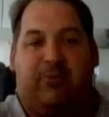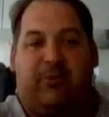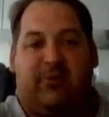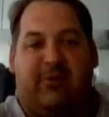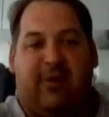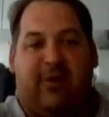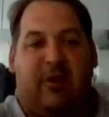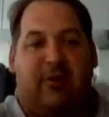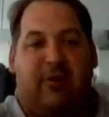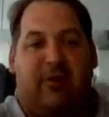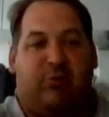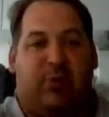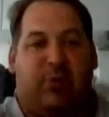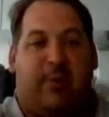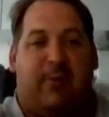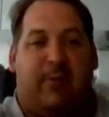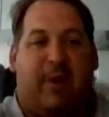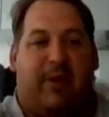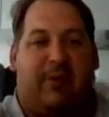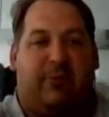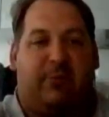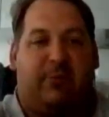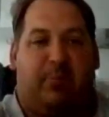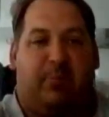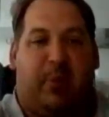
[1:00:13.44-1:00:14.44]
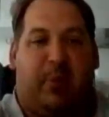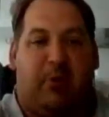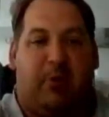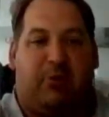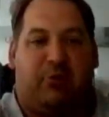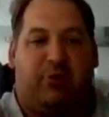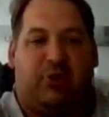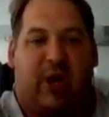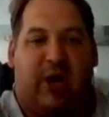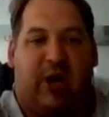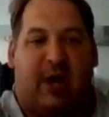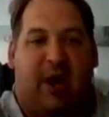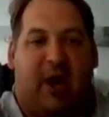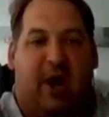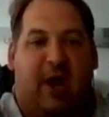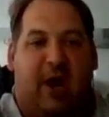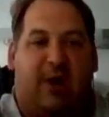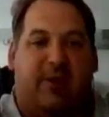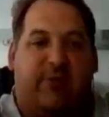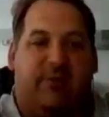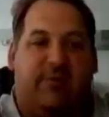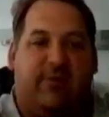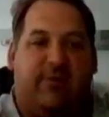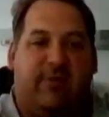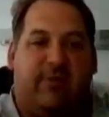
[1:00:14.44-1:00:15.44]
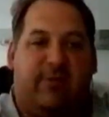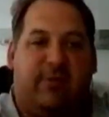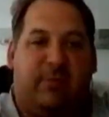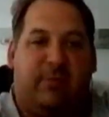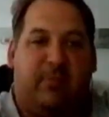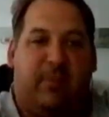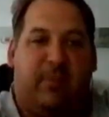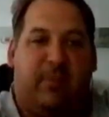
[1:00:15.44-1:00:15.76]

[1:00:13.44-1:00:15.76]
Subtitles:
to say you swam around both Channel Islands.